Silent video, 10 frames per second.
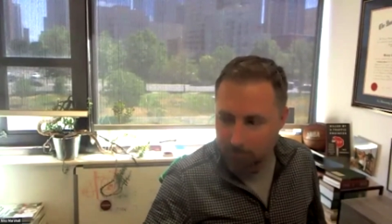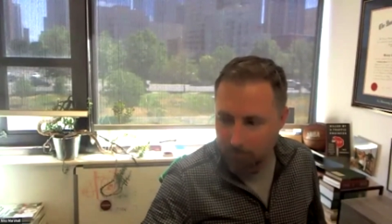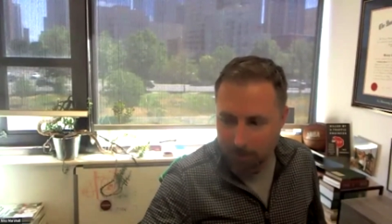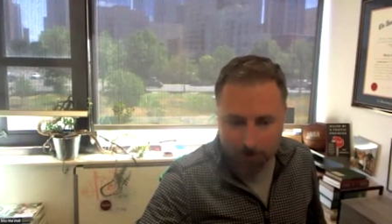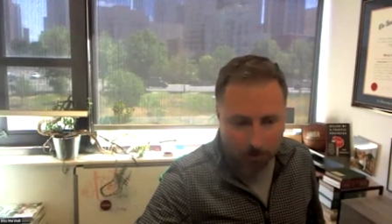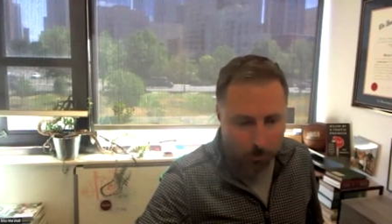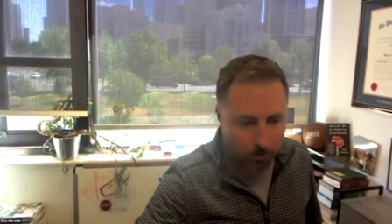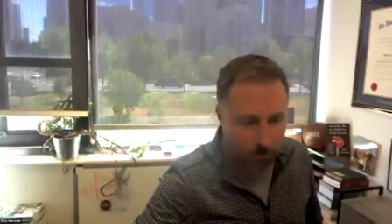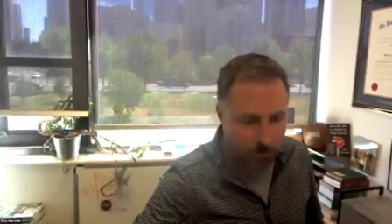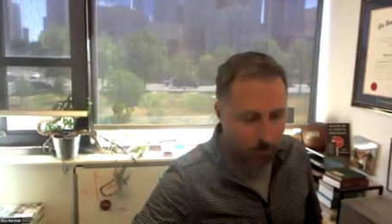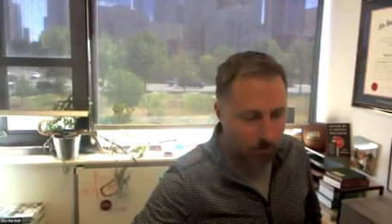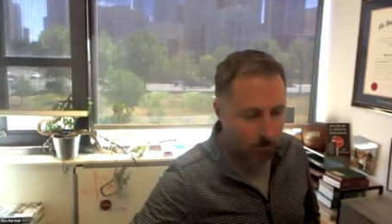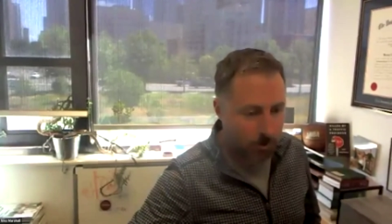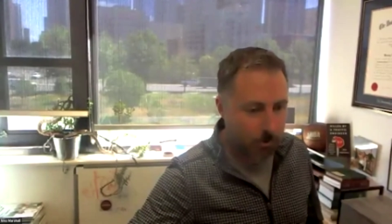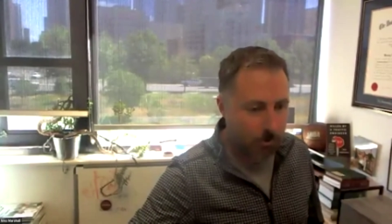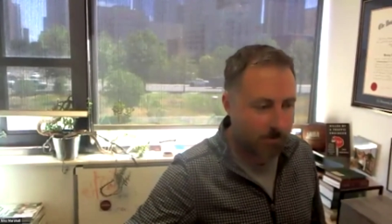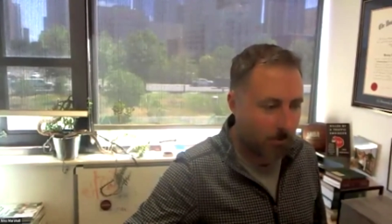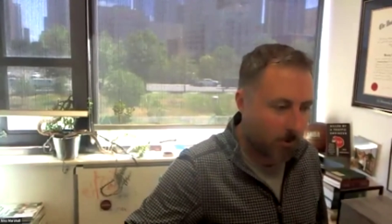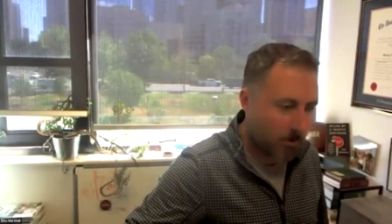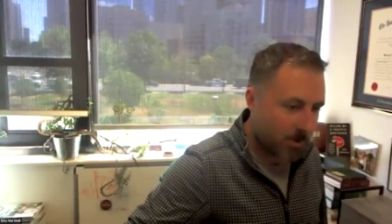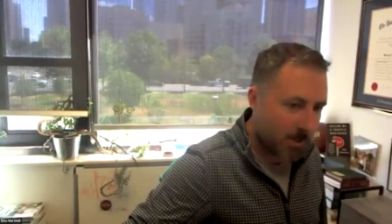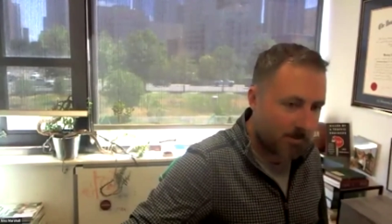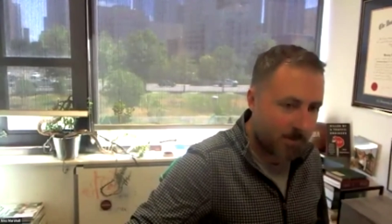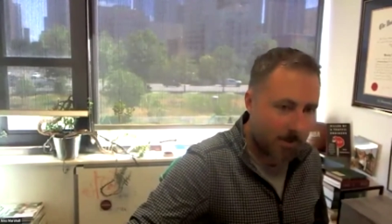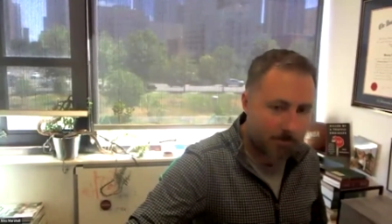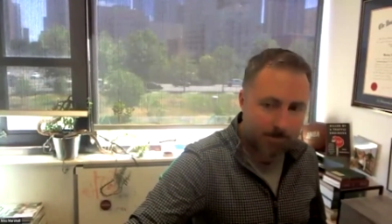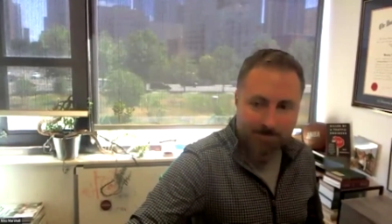maybe the goals we're shooting for in terms of safety.